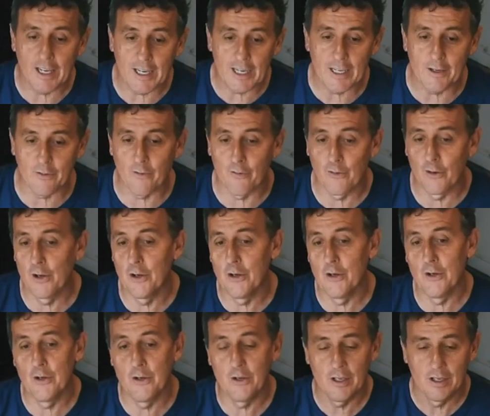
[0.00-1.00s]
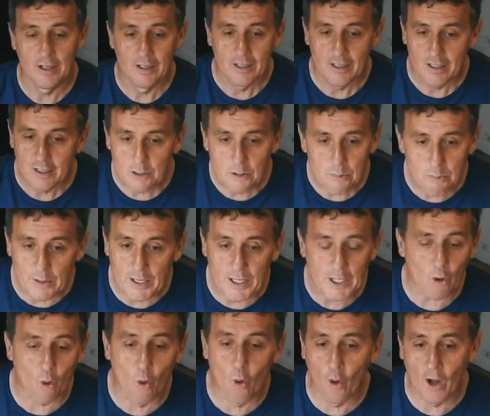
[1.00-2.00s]
love to eat food,
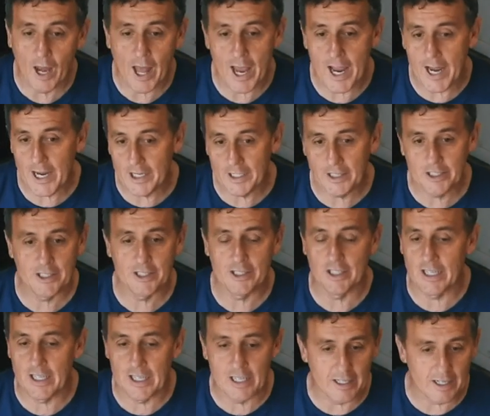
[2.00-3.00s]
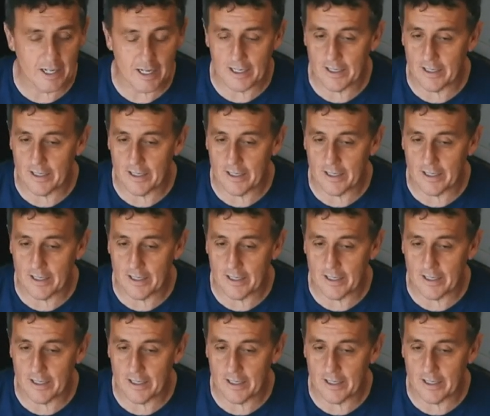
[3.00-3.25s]
be all age,